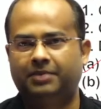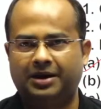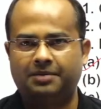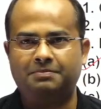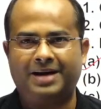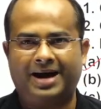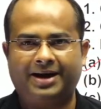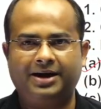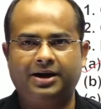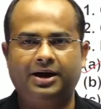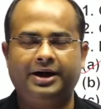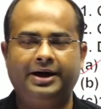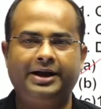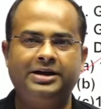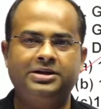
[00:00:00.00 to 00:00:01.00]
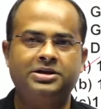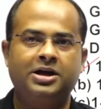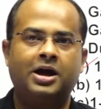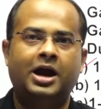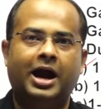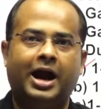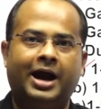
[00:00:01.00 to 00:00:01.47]
by married ladies,
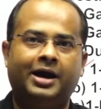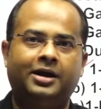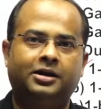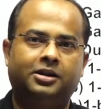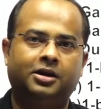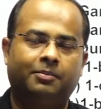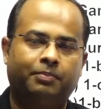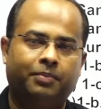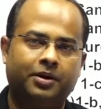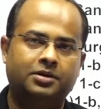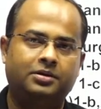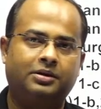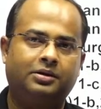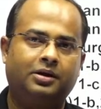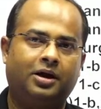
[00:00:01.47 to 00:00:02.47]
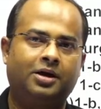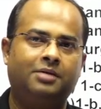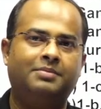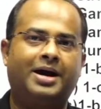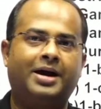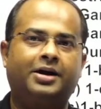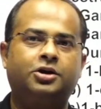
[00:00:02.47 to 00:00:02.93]
and the
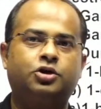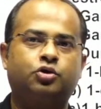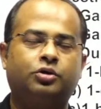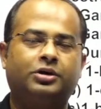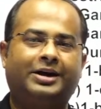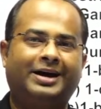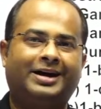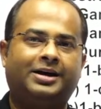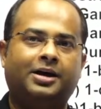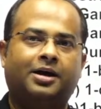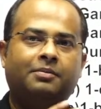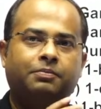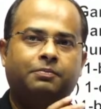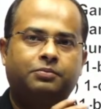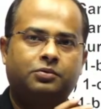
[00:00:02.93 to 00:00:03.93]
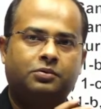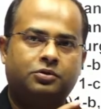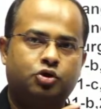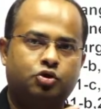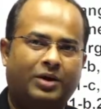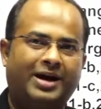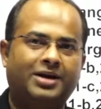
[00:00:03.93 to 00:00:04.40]
unmarried should get a
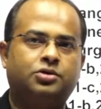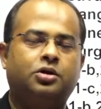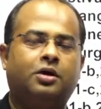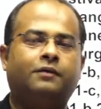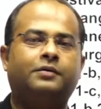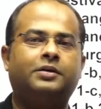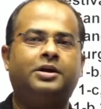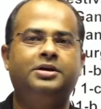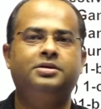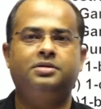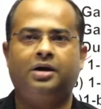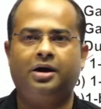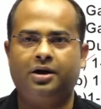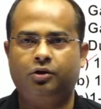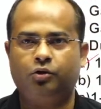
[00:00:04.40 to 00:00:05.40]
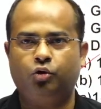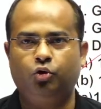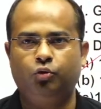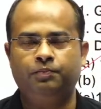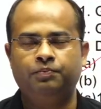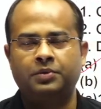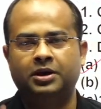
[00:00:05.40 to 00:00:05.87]
choice of her
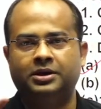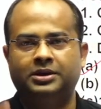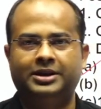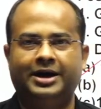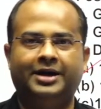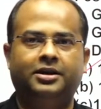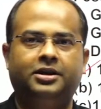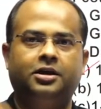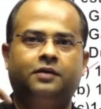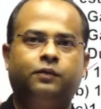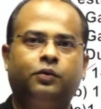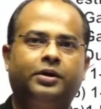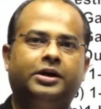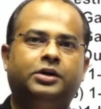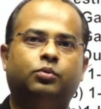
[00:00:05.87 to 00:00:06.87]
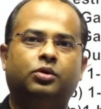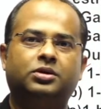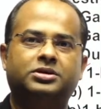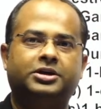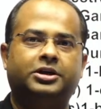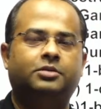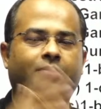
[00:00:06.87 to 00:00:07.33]
groom. That therefore it was
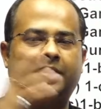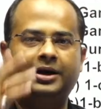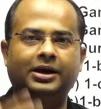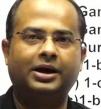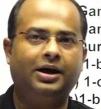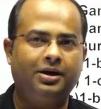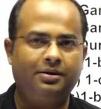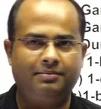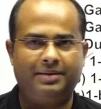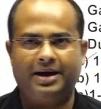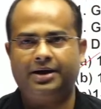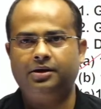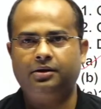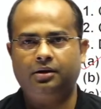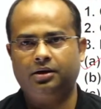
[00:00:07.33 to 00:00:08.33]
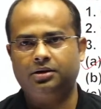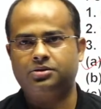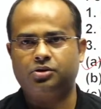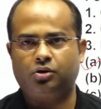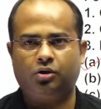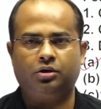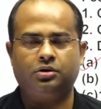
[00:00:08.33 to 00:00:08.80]
did by unmarried girls
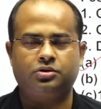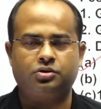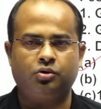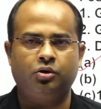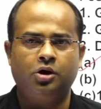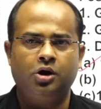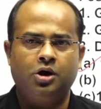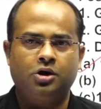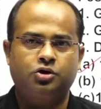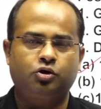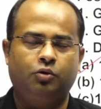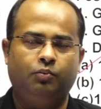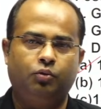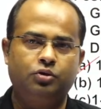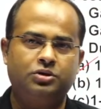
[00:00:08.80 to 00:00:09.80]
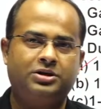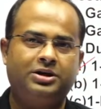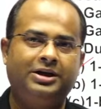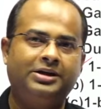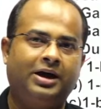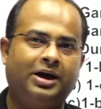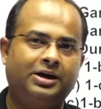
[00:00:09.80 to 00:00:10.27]
also. So
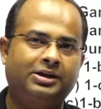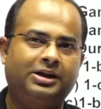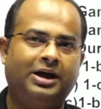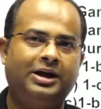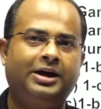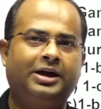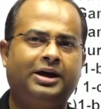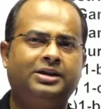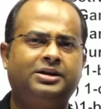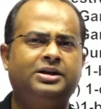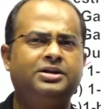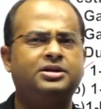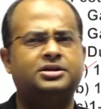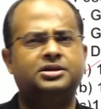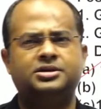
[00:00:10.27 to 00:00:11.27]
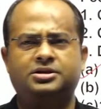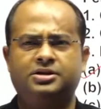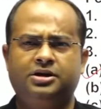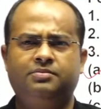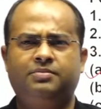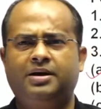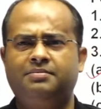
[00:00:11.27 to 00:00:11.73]
mostly Hartalika Tij it is
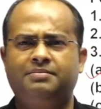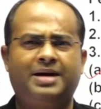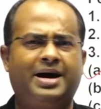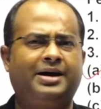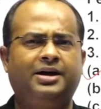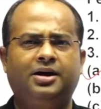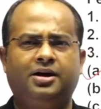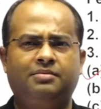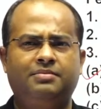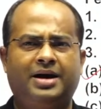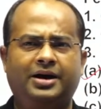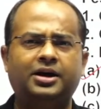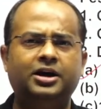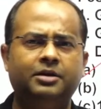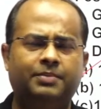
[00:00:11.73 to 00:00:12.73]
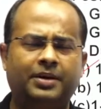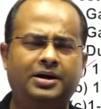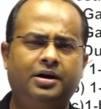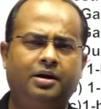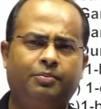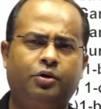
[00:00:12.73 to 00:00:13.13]
did by married and unmarried depends